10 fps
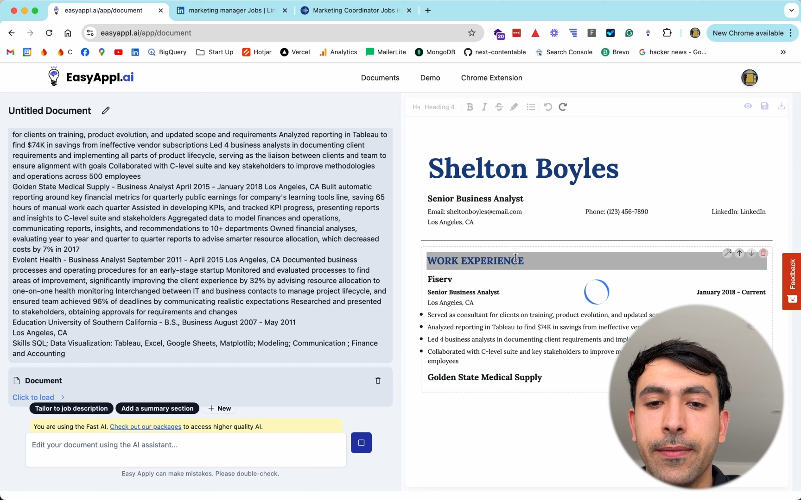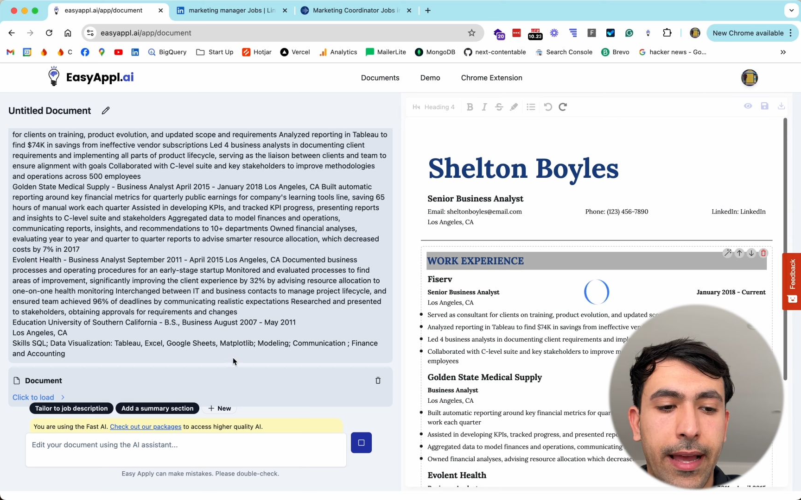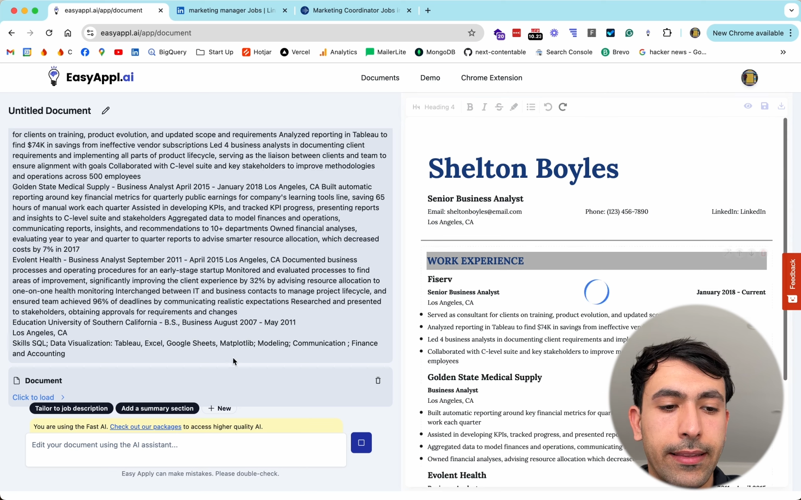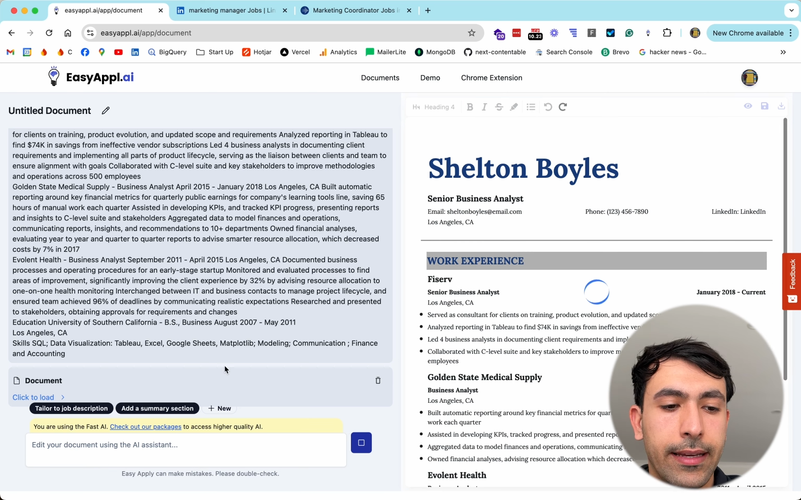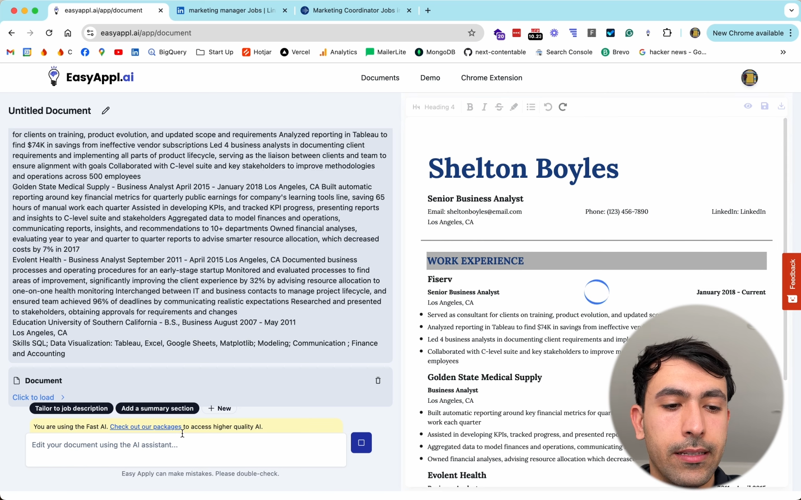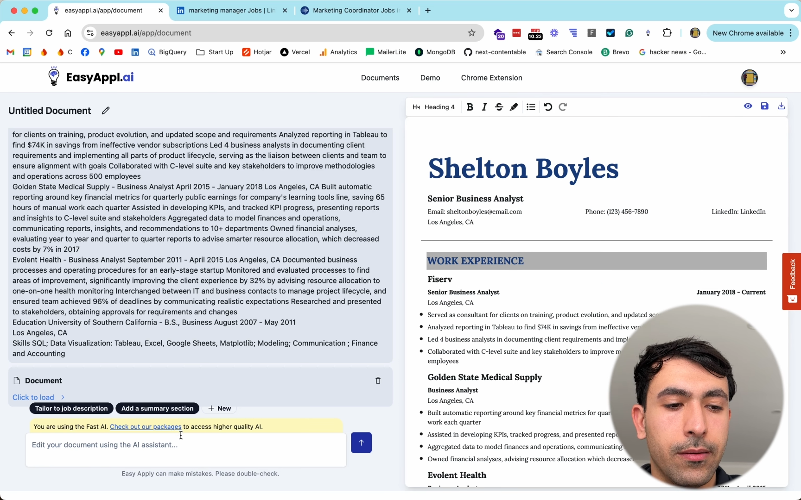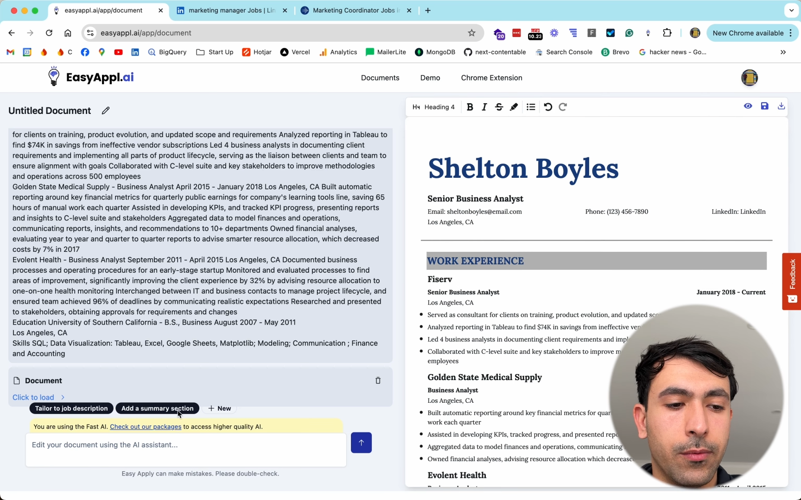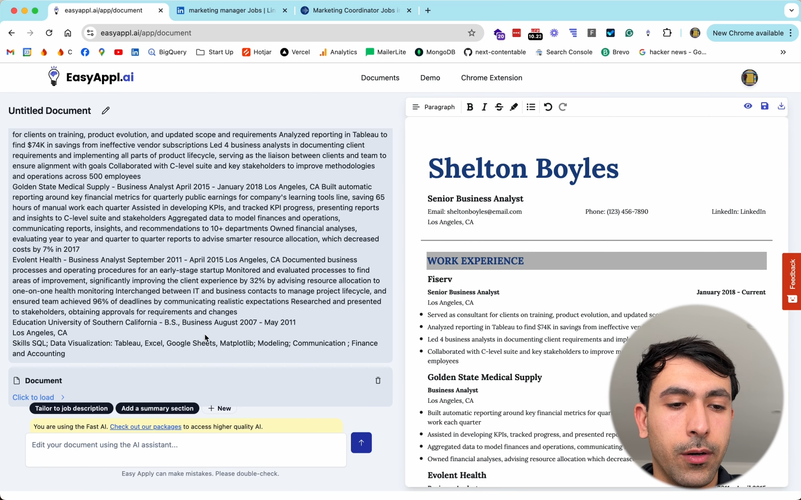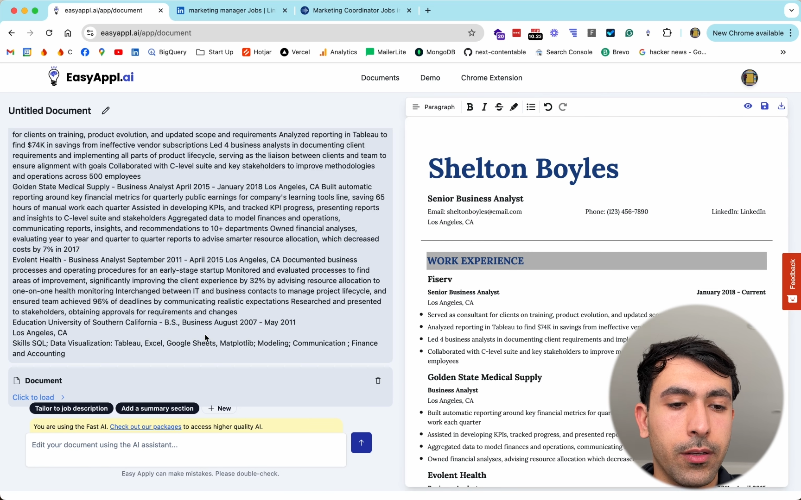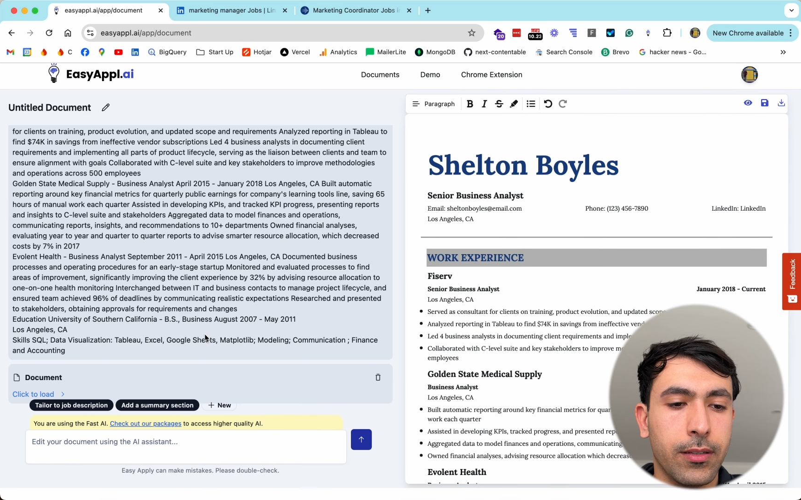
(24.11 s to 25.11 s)
And then
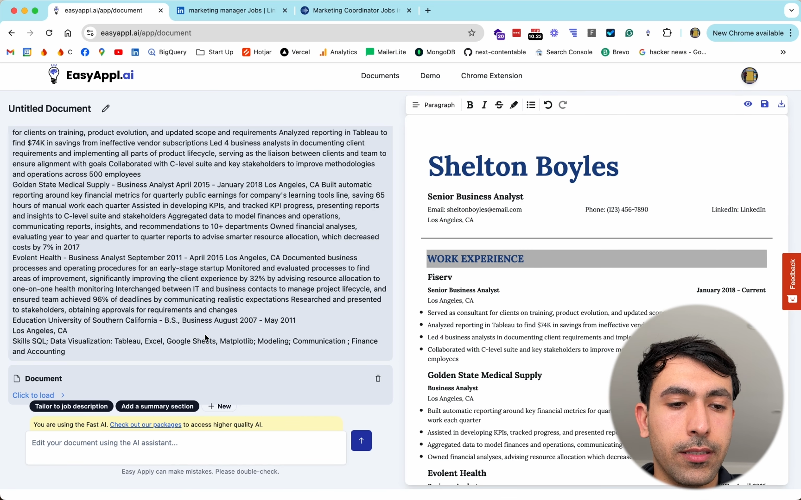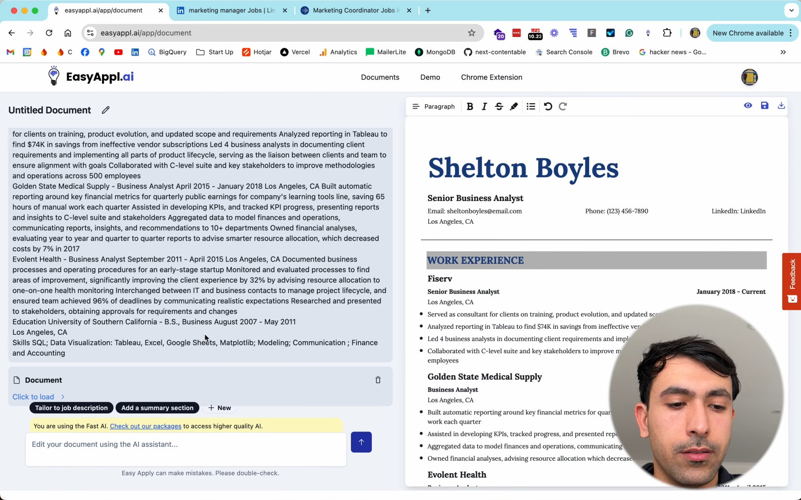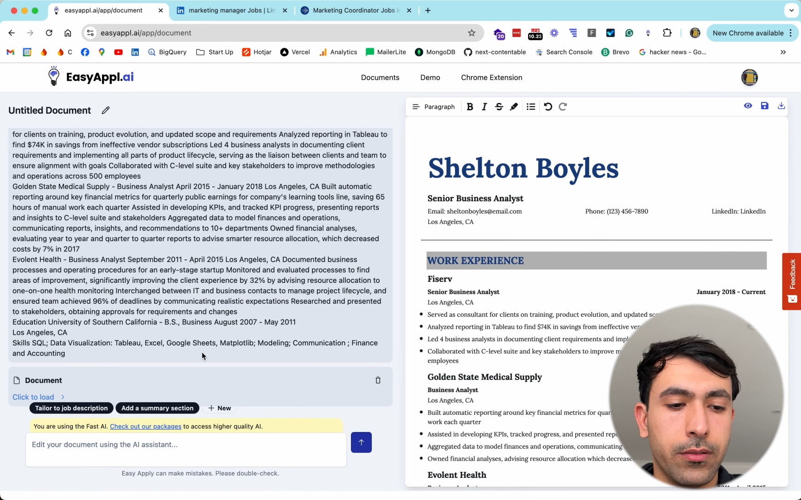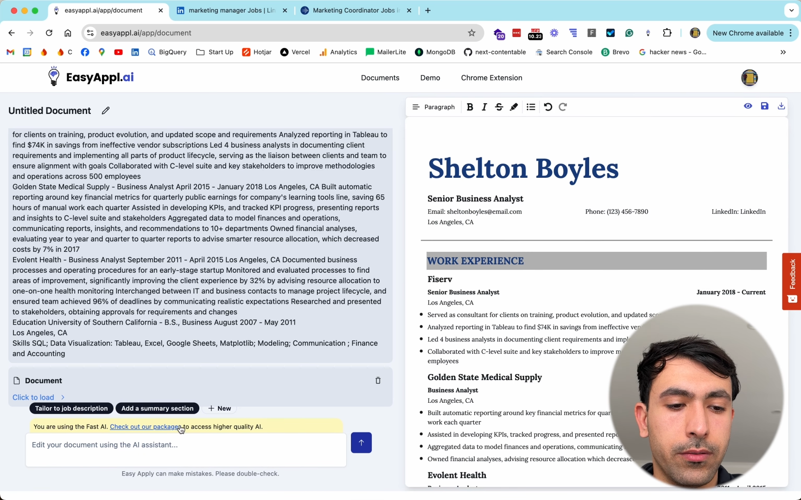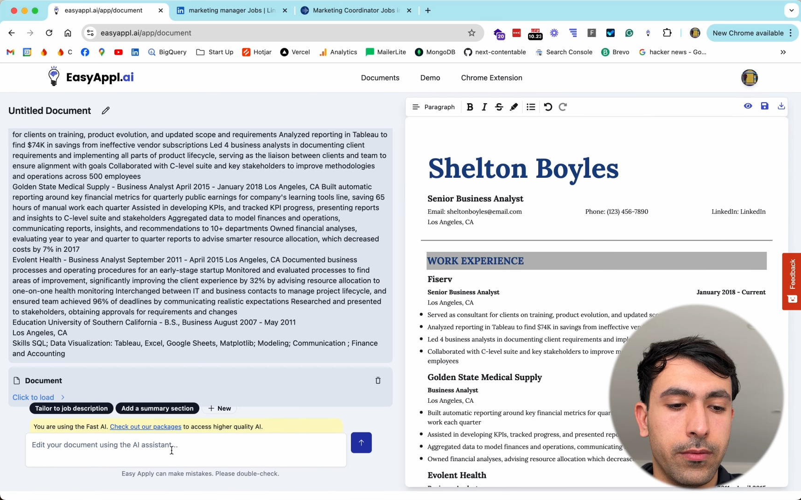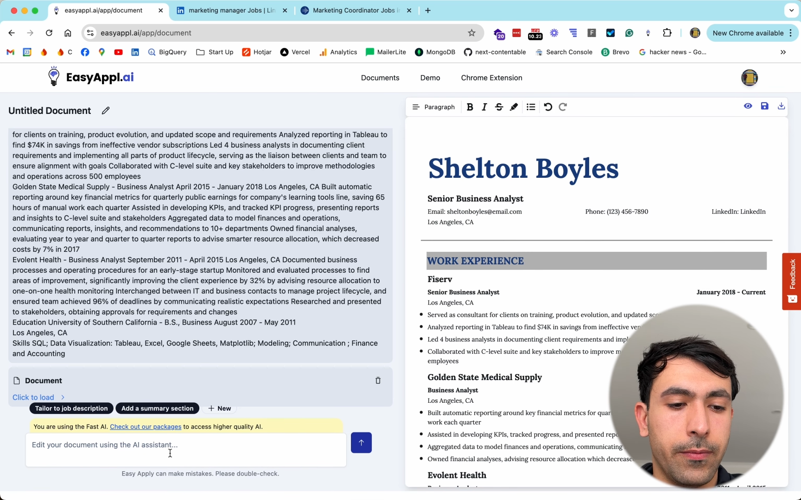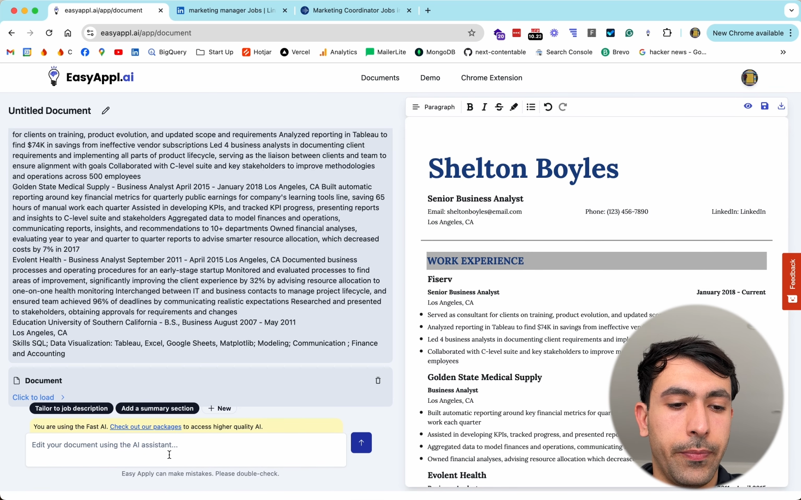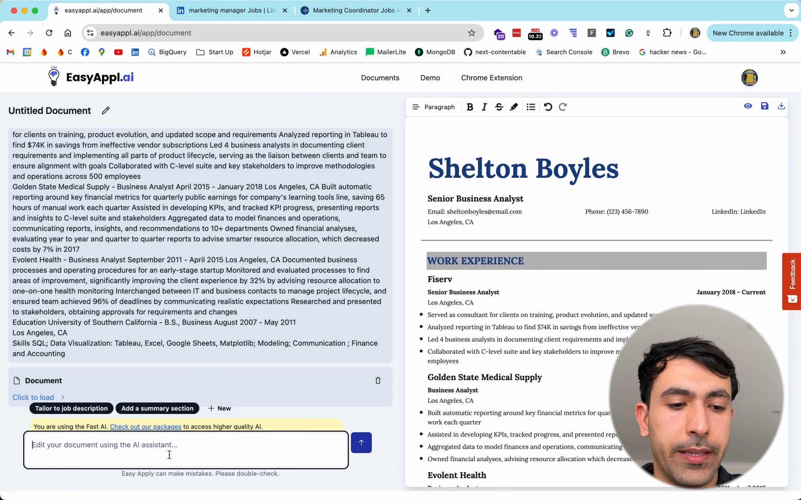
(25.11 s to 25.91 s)
what you can do